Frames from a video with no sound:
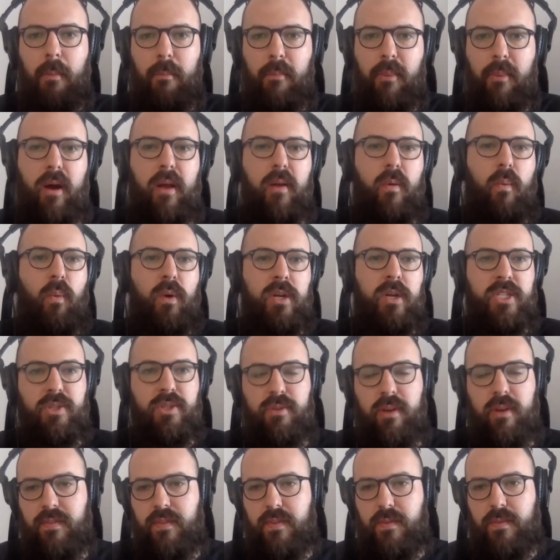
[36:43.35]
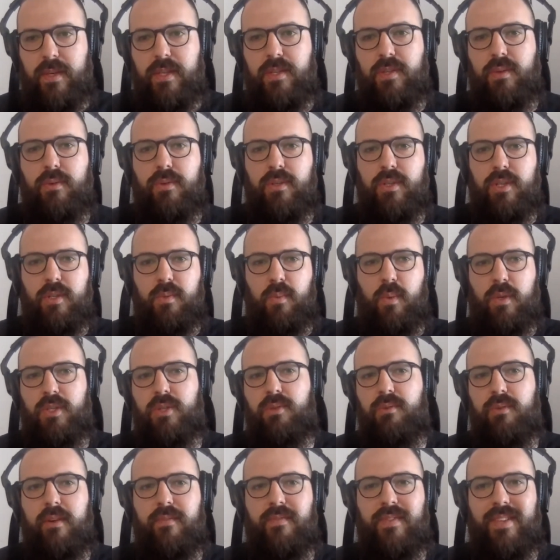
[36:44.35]
but once you have the resources,
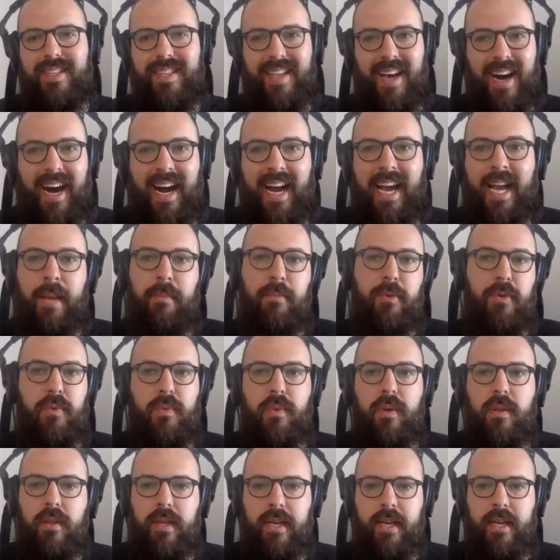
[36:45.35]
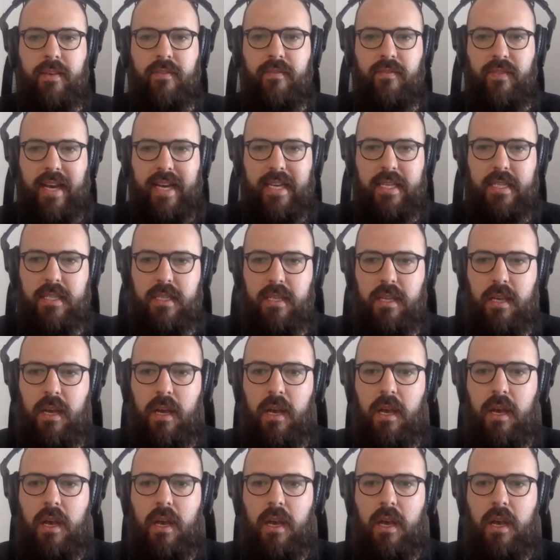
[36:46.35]
once you have the time to really invest,